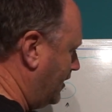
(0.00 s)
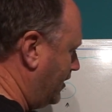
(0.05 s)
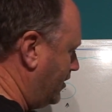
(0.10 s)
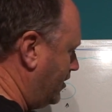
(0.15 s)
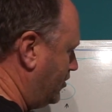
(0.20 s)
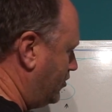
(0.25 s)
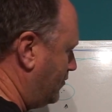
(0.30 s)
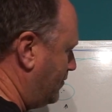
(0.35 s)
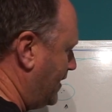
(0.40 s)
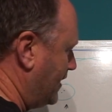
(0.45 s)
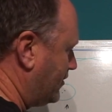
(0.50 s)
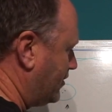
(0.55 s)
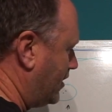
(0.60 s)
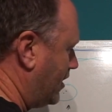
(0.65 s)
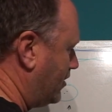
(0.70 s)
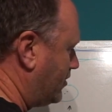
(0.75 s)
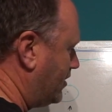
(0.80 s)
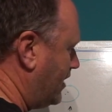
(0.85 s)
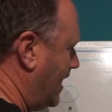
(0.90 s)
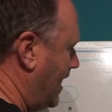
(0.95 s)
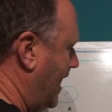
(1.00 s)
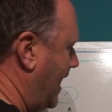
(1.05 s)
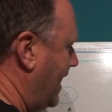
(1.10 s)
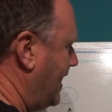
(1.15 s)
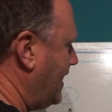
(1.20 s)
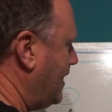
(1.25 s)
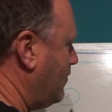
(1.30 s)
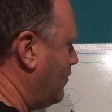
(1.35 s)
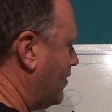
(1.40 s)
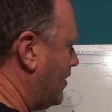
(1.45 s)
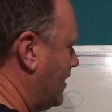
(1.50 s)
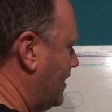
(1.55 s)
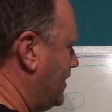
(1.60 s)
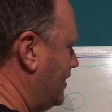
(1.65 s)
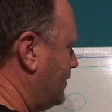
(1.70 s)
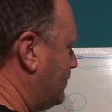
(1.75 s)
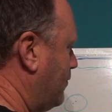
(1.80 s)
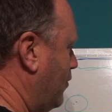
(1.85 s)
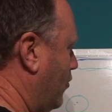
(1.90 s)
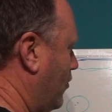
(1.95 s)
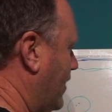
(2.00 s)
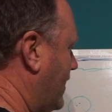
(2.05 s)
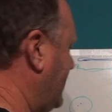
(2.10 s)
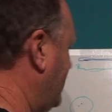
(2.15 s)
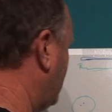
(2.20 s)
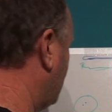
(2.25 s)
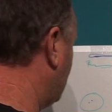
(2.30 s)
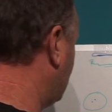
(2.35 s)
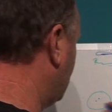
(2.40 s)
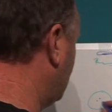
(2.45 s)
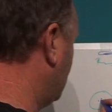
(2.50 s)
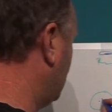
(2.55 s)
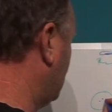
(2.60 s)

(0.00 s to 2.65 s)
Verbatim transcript: You should be able to go to any one of these points.